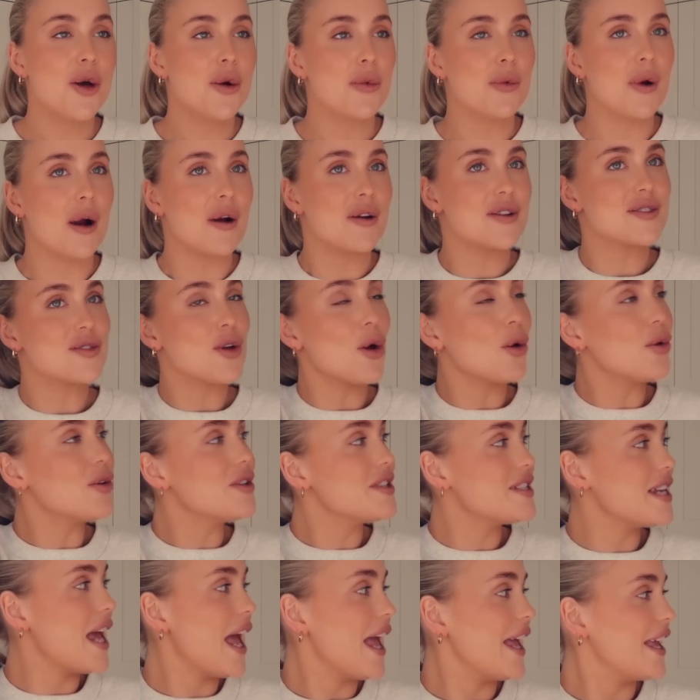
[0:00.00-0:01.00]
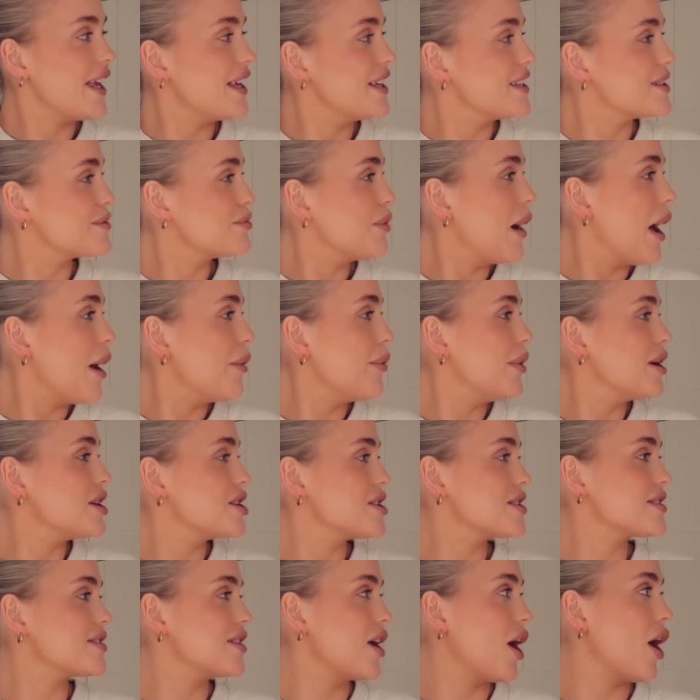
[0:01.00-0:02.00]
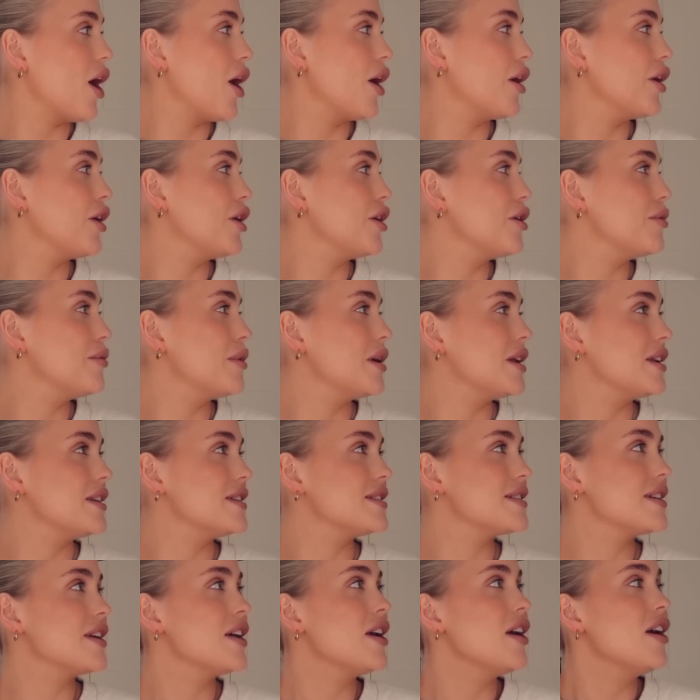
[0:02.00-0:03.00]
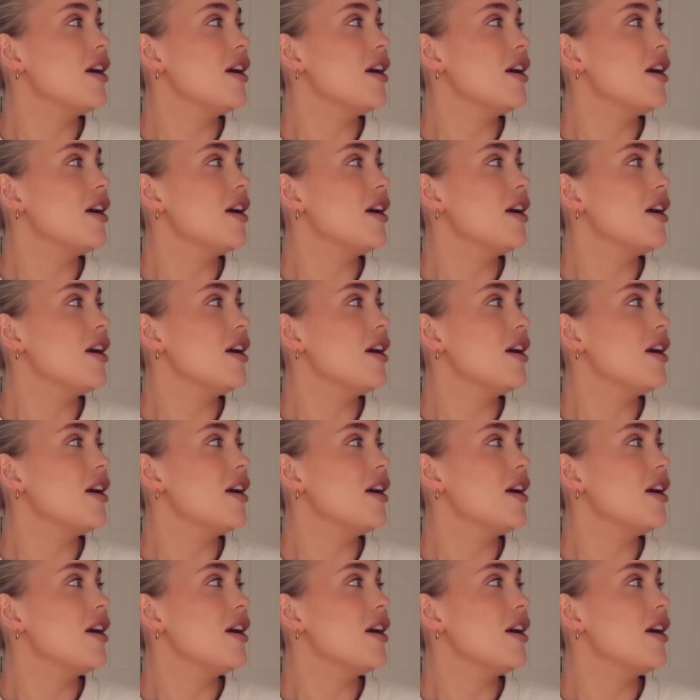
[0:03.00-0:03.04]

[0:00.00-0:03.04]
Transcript: Whereas on days where we're just at home and